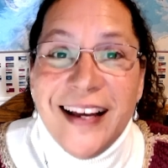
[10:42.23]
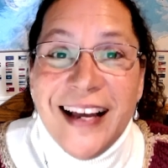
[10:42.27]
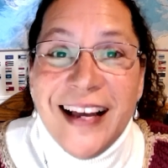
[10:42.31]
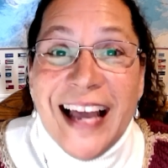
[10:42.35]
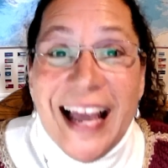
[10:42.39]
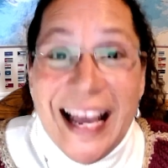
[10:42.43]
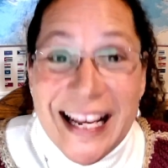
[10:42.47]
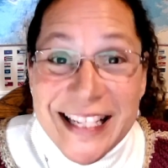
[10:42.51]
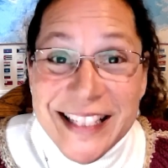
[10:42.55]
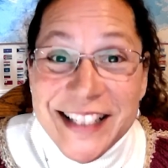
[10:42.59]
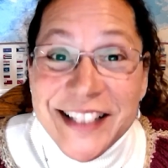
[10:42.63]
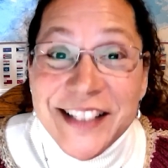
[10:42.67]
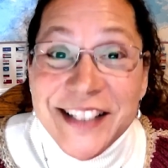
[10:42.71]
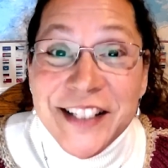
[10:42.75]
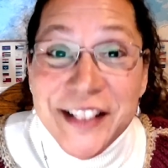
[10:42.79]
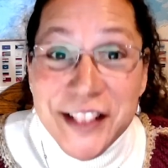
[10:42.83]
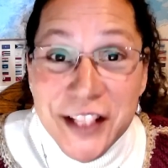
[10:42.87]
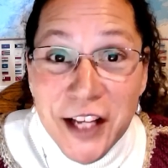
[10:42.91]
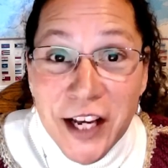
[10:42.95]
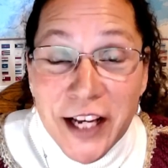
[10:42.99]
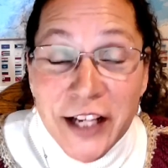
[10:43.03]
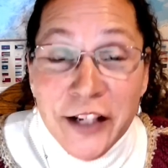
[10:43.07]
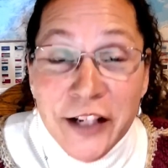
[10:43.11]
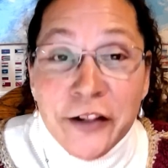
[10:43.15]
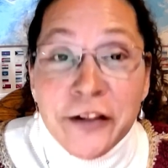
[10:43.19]
As a
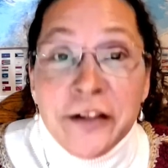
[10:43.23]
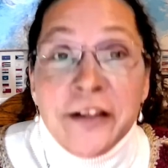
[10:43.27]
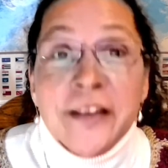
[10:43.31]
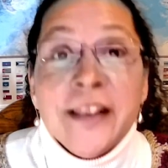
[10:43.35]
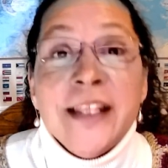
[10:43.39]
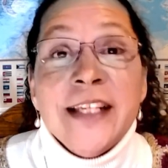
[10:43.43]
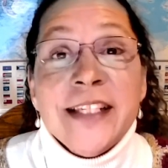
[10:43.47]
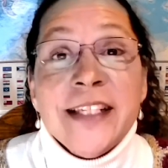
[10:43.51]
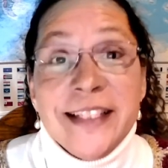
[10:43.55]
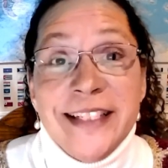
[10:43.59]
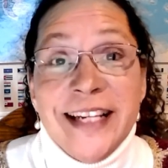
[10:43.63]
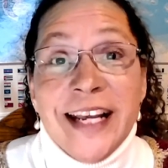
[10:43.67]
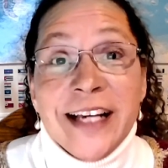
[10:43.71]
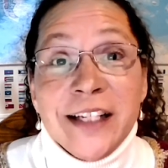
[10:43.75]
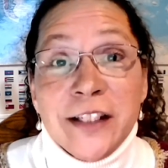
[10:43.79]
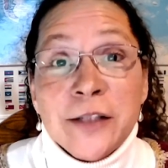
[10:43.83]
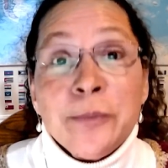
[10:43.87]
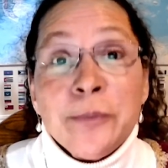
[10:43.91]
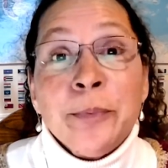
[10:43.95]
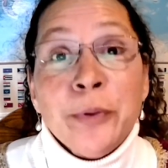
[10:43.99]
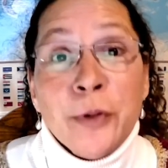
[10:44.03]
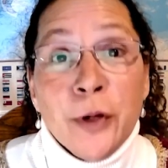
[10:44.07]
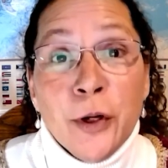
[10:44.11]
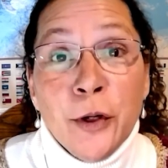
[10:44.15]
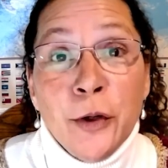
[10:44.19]
designer, this Next
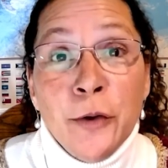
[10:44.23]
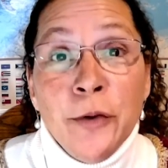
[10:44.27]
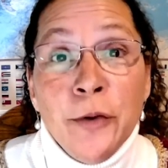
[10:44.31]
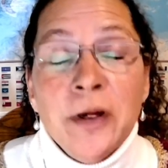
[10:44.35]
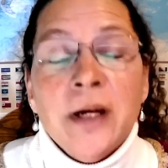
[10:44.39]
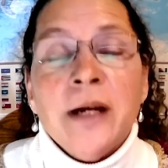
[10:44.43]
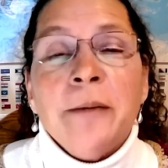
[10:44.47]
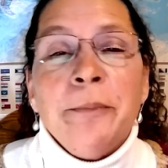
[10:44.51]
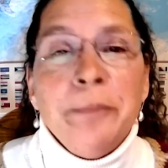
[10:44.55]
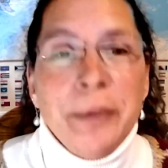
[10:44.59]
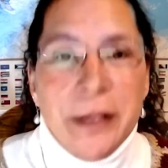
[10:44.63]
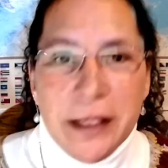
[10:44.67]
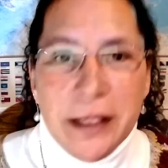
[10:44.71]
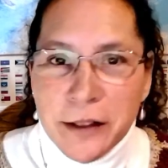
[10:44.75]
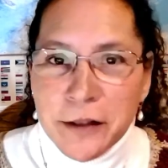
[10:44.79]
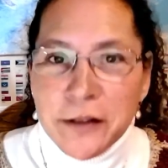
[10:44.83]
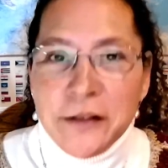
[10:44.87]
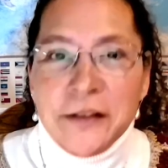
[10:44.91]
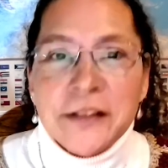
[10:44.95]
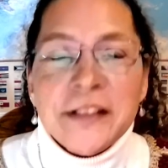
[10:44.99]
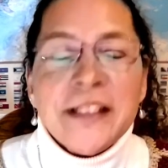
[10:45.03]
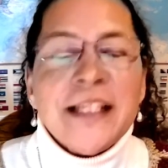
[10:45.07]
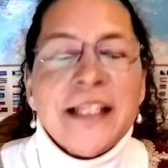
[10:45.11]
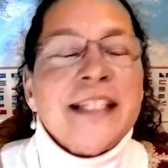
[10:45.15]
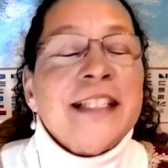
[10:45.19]
Pro
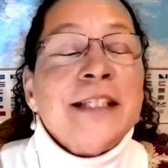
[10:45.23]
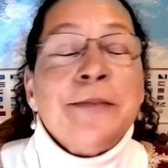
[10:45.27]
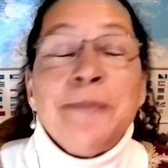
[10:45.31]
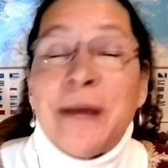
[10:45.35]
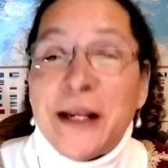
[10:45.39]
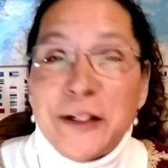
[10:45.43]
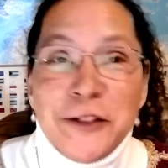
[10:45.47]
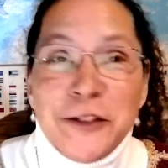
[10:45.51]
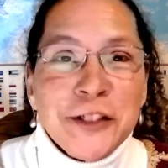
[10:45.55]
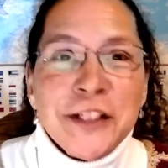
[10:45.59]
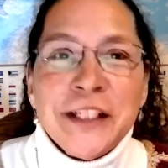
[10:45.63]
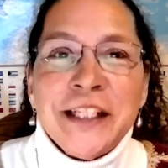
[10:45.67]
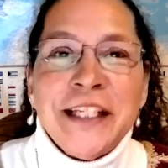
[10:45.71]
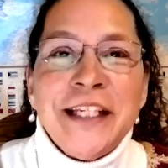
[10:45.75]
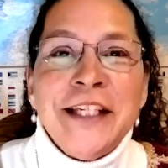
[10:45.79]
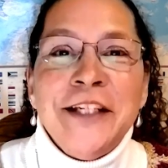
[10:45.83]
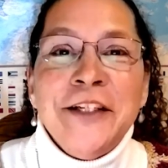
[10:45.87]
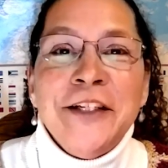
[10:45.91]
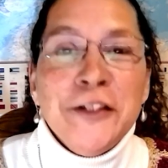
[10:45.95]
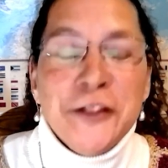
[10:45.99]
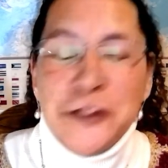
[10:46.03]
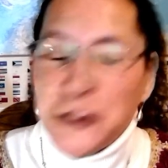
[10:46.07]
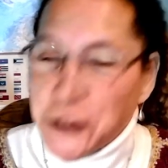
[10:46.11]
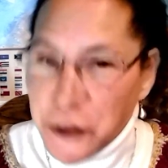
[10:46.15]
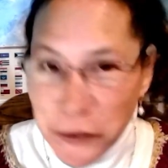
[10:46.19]
appeals especially
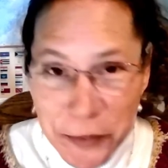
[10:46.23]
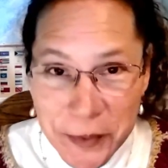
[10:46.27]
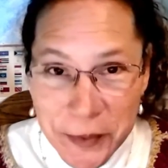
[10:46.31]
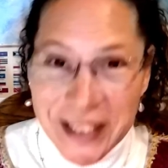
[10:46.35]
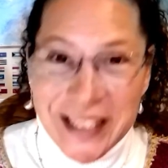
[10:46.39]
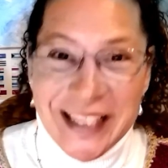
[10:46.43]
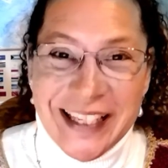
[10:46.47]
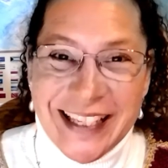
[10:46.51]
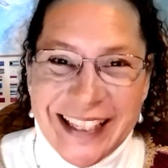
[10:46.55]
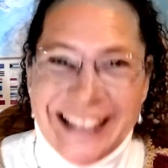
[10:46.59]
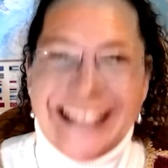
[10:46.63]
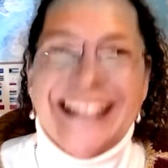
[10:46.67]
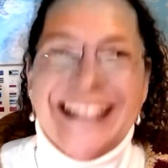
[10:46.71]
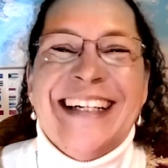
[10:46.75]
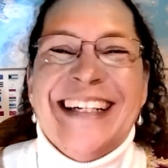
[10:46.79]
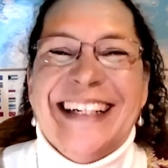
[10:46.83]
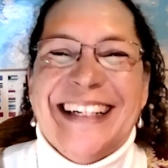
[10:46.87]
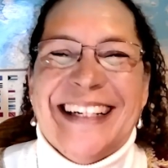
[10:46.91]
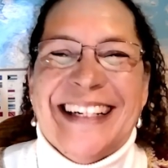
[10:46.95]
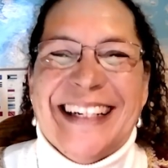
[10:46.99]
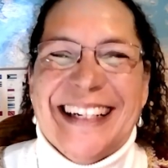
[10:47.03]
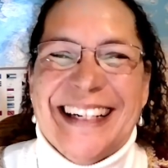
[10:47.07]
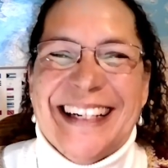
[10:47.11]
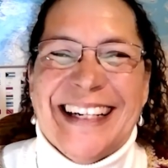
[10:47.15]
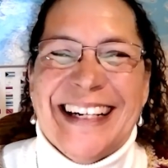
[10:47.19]
to me.
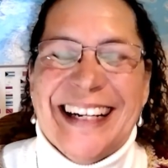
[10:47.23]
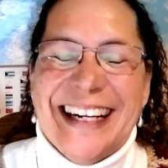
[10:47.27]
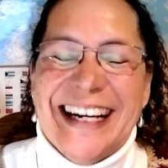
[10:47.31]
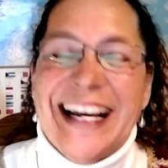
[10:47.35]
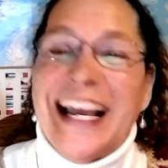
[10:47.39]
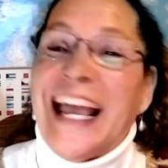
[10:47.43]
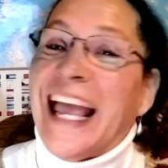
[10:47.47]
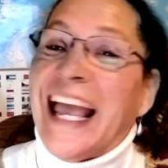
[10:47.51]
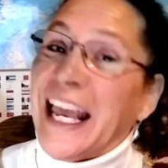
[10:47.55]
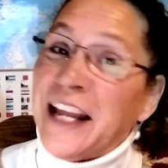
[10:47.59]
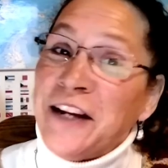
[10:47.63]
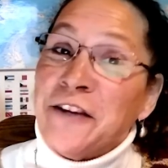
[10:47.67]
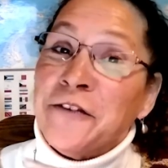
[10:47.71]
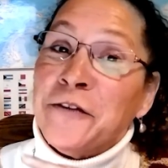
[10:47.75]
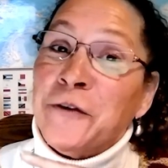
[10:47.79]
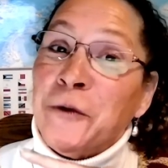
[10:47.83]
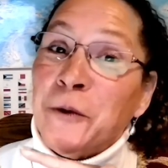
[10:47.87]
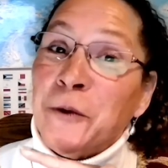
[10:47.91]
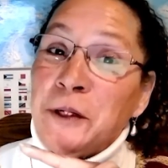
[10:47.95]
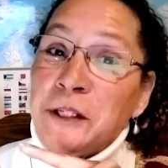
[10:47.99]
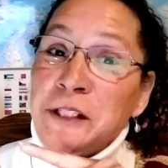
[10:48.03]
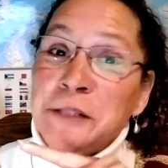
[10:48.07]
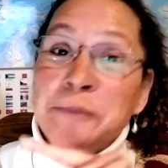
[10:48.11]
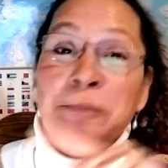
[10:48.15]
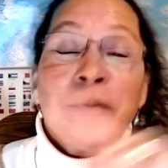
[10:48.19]
And of
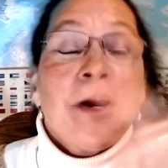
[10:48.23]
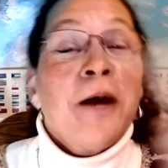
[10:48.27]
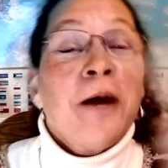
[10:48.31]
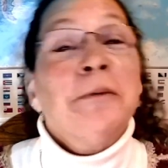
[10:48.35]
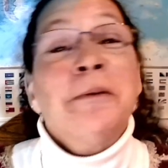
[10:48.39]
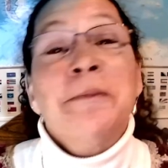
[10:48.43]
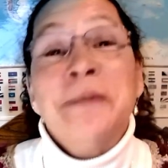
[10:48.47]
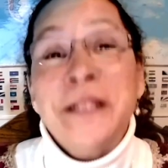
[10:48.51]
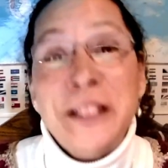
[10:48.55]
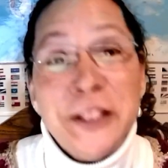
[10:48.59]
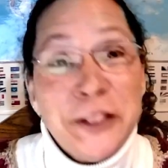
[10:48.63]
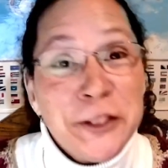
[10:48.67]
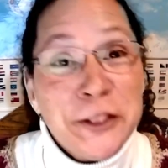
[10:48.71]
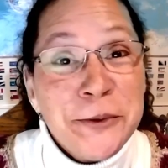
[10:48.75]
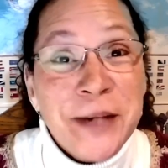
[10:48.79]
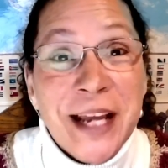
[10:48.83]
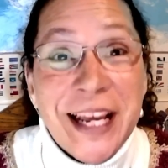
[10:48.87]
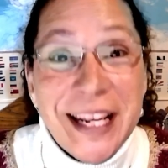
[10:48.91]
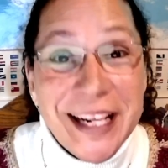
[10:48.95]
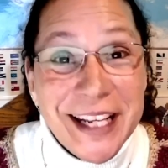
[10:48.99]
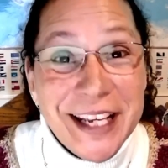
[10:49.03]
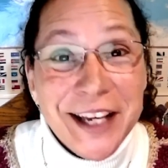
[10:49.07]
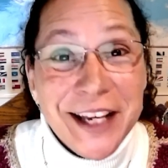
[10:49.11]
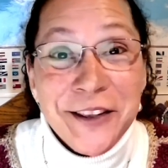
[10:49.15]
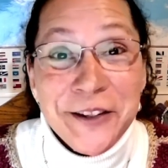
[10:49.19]
course, probably to
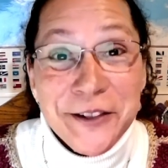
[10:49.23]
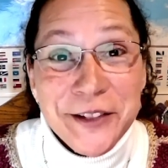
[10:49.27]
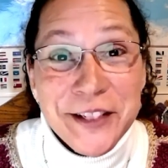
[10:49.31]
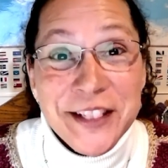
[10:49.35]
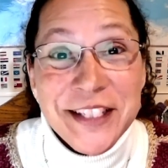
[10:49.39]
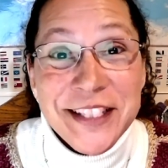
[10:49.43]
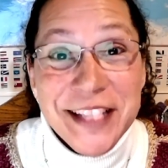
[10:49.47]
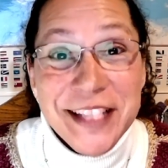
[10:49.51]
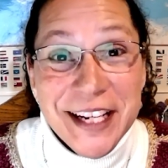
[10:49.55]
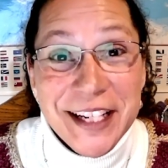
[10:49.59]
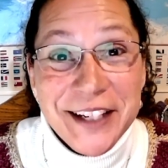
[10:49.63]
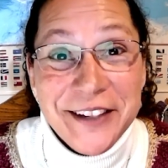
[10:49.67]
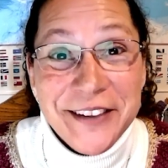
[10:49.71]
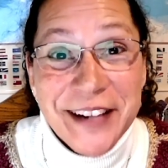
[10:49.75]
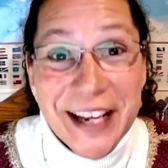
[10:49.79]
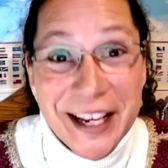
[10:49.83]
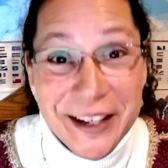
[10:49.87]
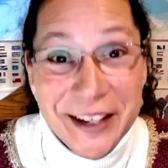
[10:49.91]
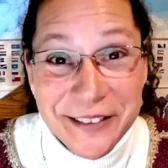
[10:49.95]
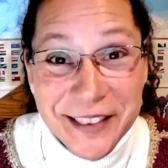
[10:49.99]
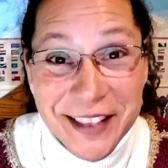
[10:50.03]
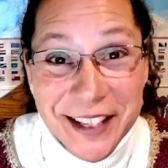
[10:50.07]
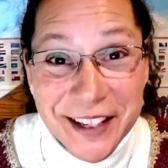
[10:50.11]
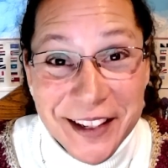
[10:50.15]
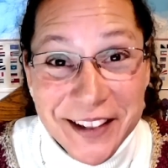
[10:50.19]
any other designer out
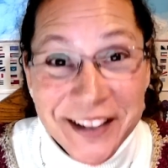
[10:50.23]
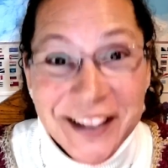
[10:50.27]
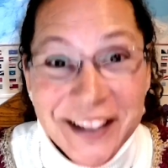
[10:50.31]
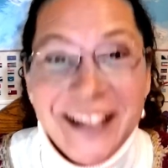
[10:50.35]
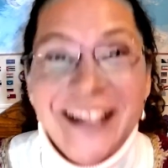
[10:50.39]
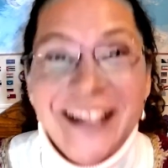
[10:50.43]
there.